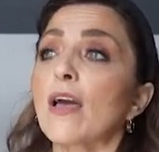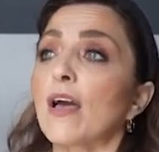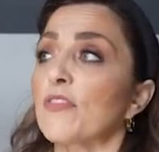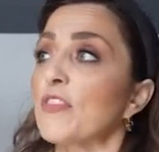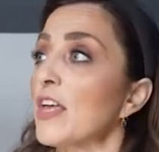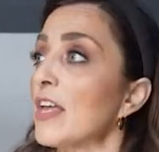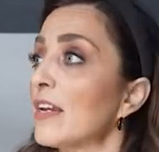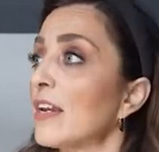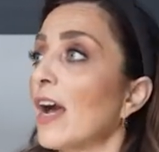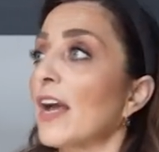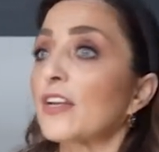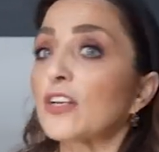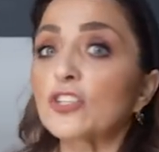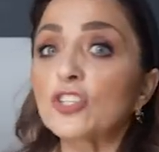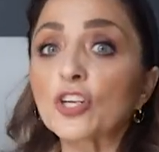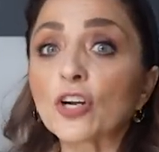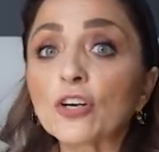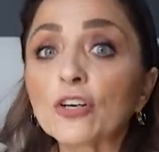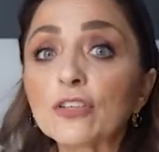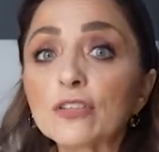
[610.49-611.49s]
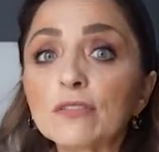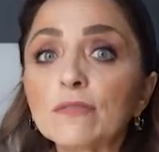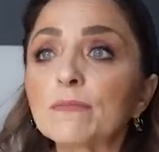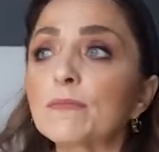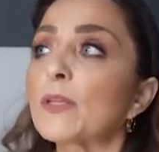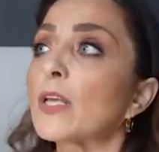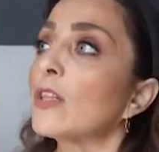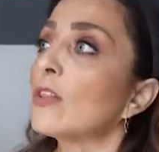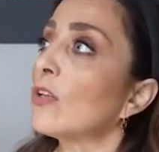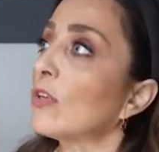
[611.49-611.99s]
Then I could
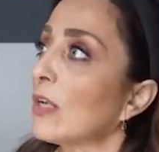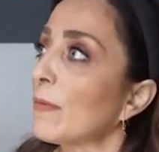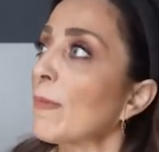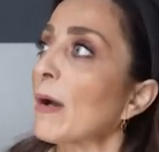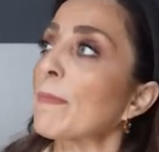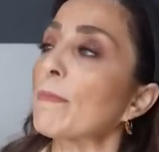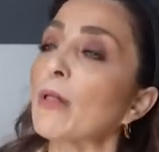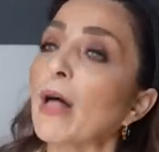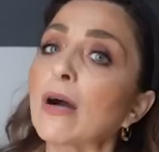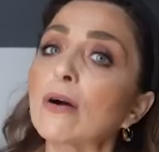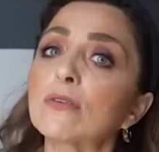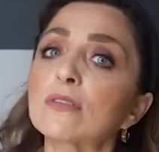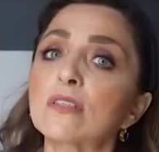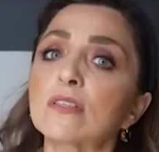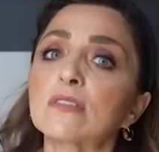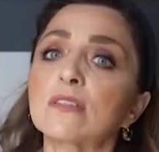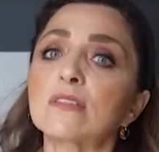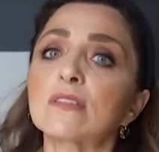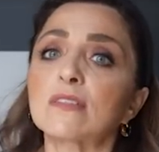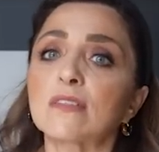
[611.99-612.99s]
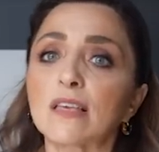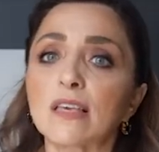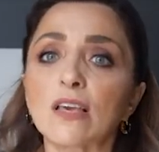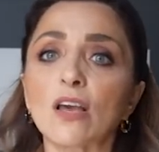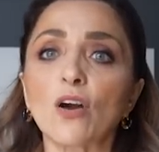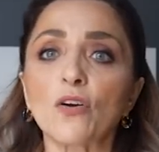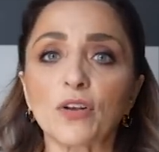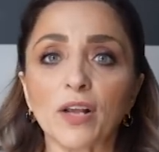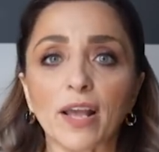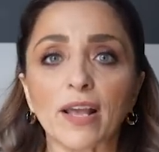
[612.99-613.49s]
turn, look at my blouses and
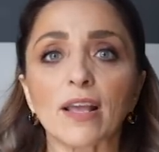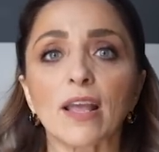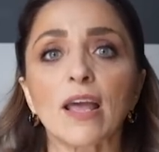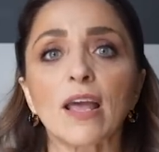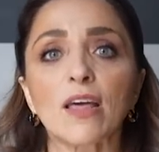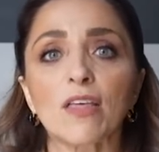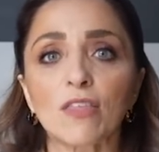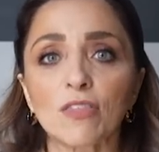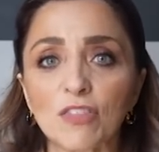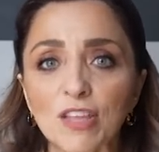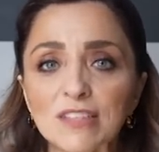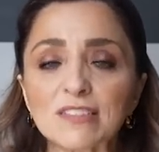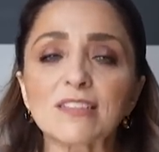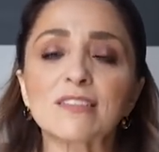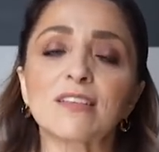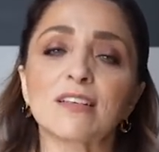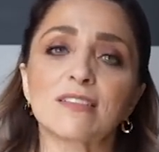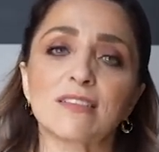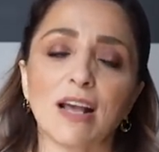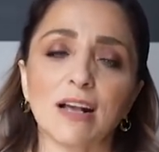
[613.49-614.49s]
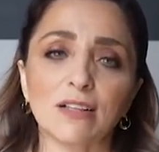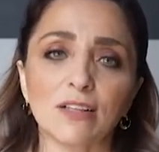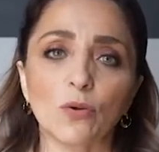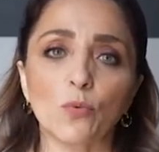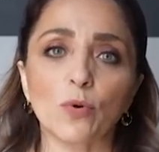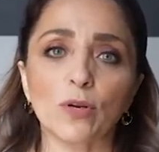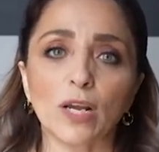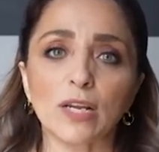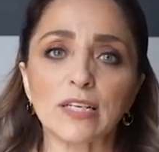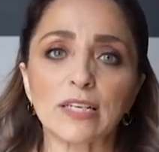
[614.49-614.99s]
see, okay, this is exactly
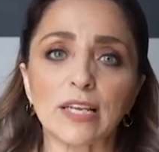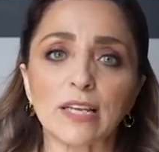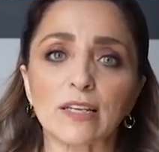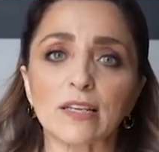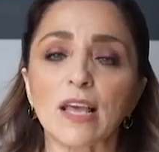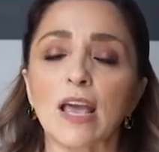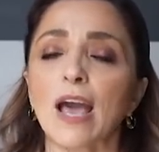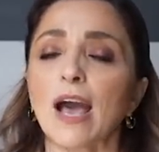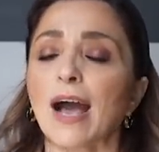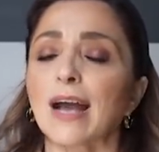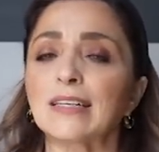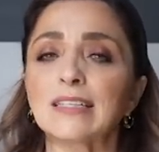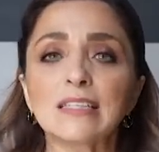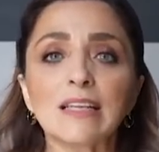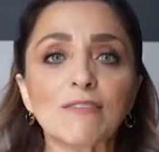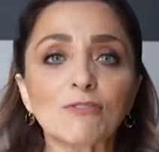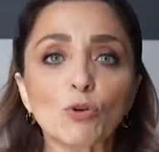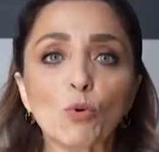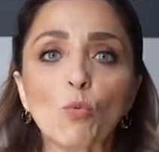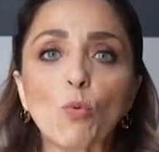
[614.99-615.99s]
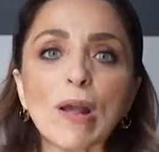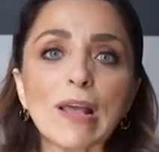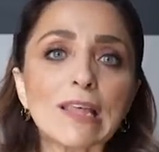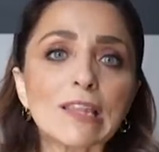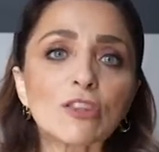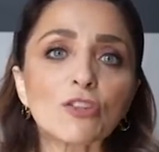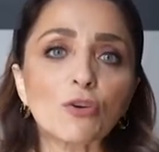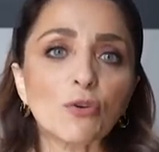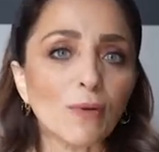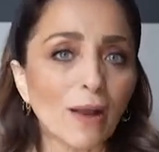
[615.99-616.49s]
what I need. I didn't have to
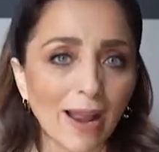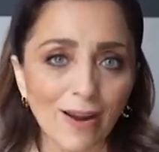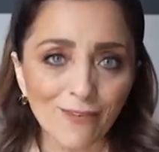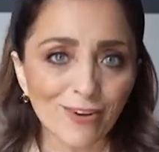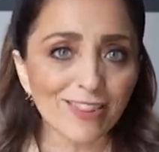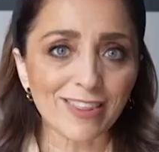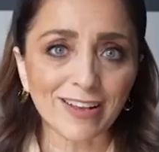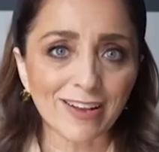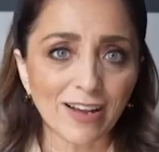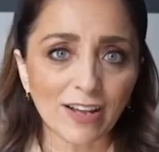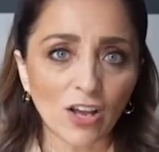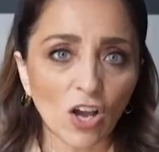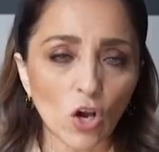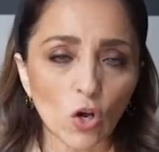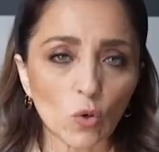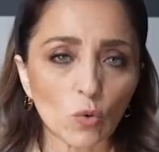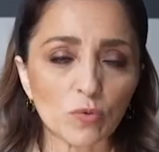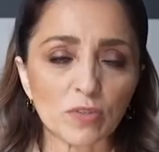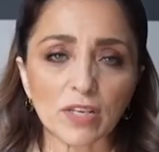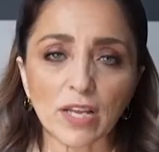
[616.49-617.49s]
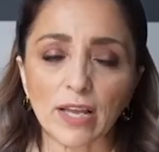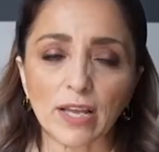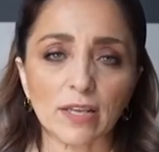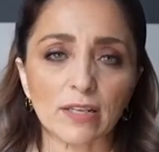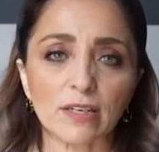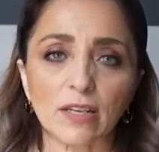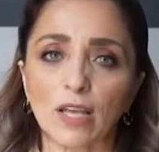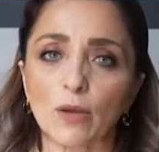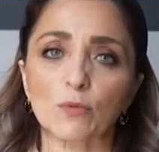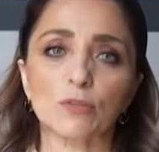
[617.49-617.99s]
wade through everything I owned
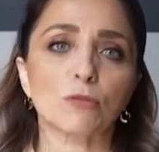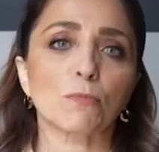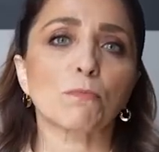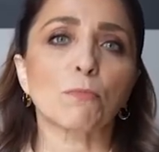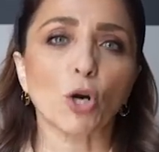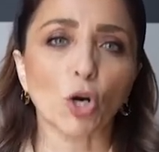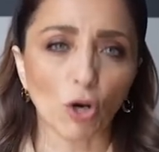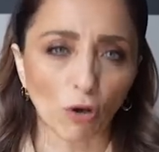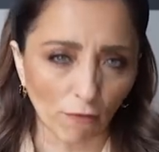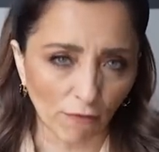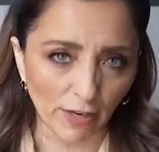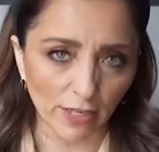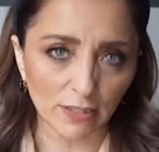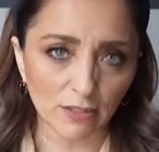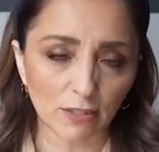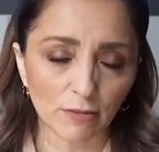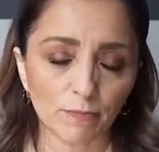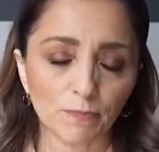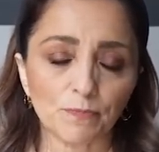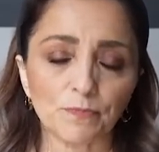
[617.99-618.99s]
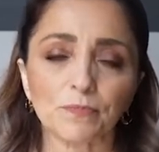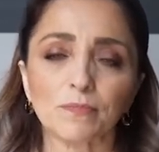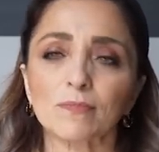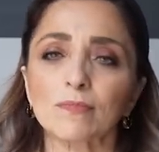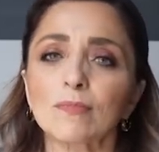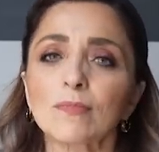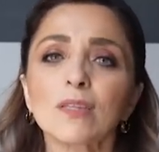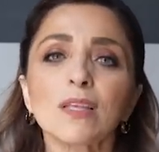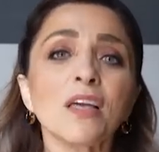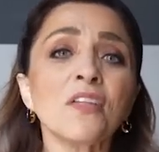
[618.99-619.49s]
and it was perfect.
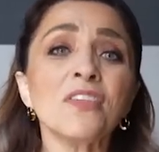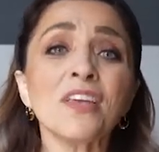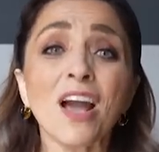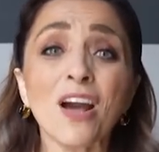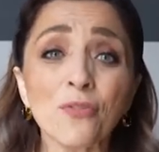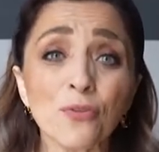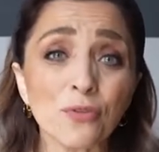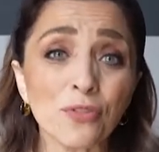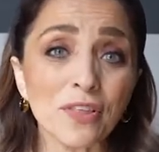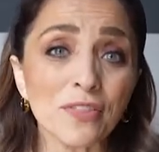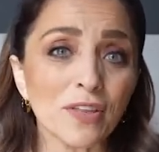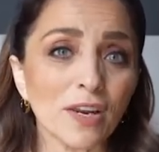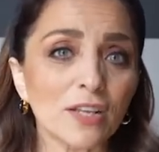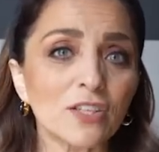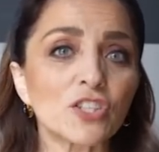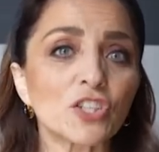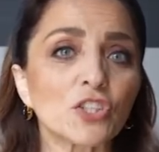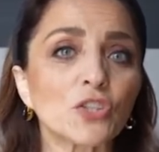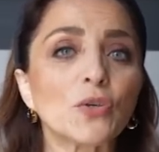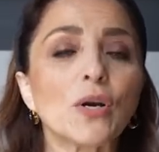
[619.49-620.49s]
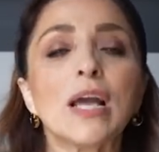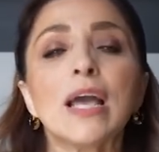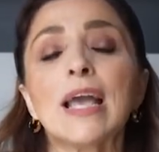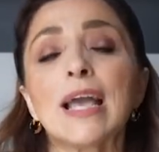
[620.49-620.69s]
The other thing that I do